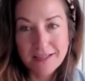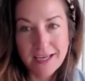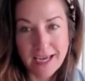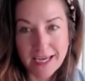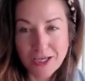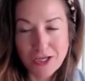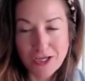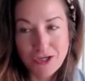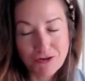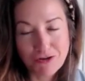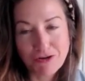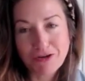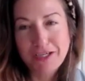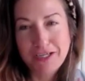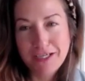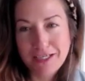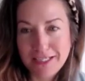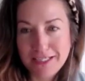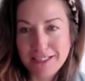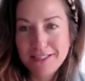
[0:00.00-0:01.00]
like you're
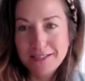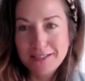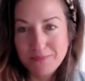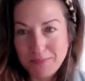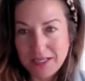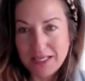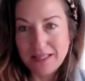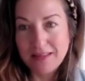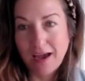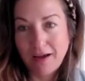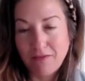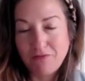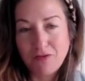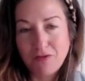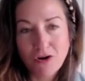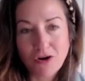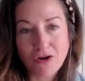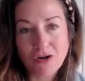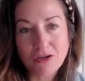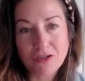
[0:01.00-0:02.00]
going to need to be that
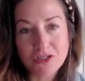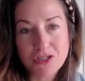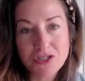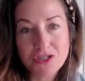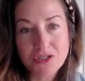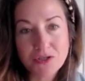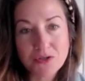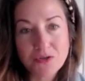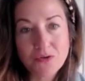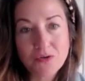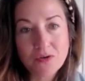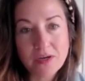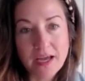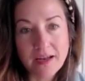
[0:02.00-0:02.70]
for her too and